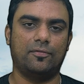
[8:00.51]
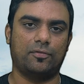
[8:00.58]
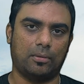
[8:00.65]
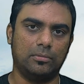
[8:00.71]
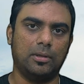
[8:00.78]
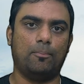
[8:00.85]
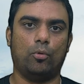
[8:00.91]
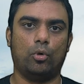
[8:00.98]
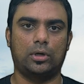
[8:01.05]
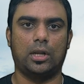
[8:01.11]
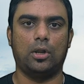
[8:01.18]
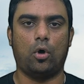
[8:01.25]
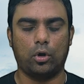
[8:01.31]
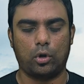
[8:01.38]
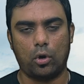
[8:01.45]
from the
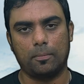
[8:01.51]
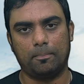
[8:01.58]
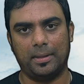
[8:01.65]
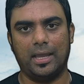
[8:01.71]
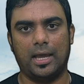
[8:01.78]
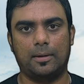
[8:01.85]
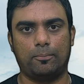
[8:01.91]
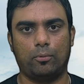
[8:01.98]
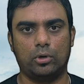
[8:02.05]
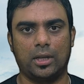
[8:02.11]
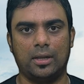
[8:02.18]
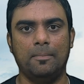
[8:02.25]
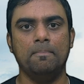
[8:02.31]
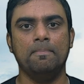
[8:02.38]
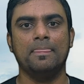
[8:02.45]
portal, Hong Kong PR
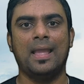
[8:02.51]
portal,